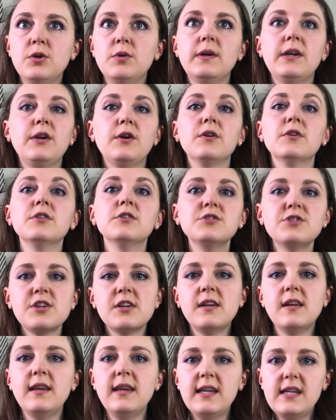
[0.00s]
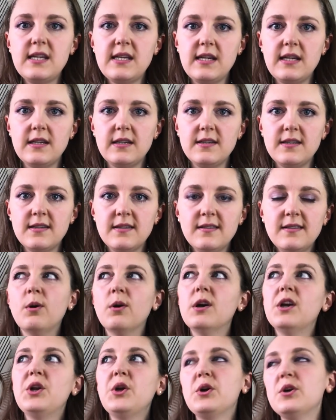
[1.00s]
to an urgent need
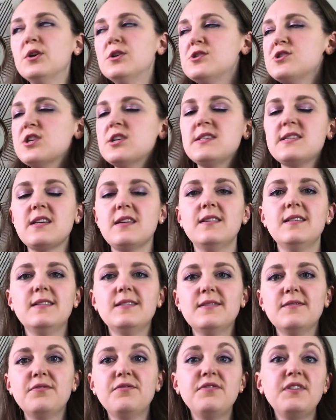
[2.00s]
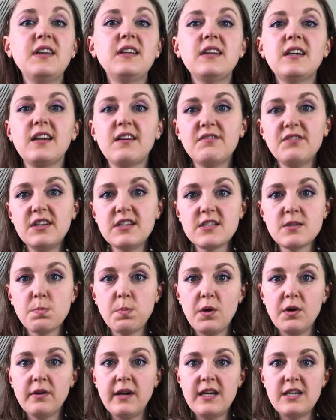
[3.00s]
or an urgent feeling of
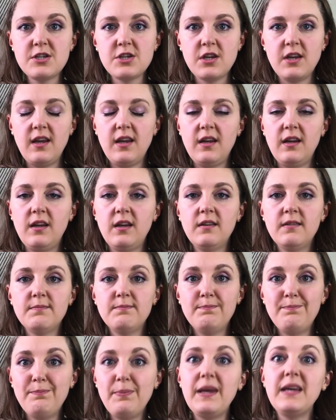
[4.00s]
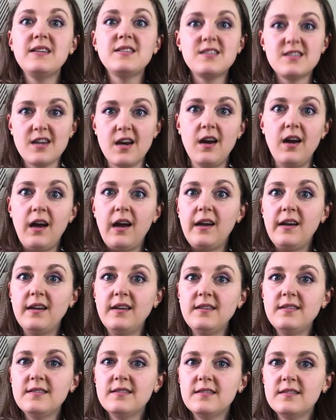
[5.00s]
inspiration based
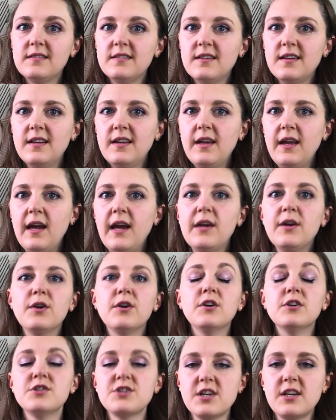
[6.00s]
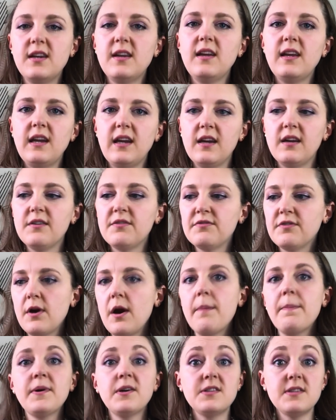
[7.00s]
on an urgent need
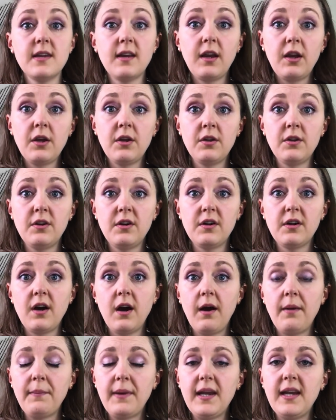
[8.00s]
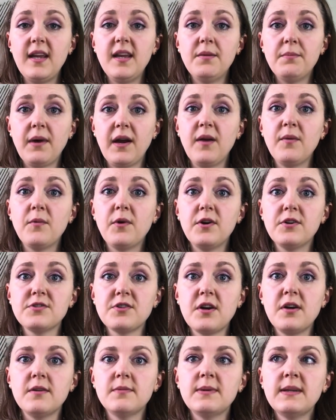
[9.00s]
for a particular garment in my
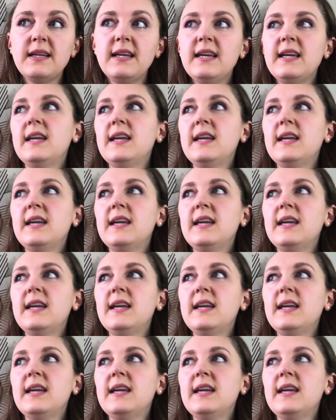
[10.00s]
wardrobe.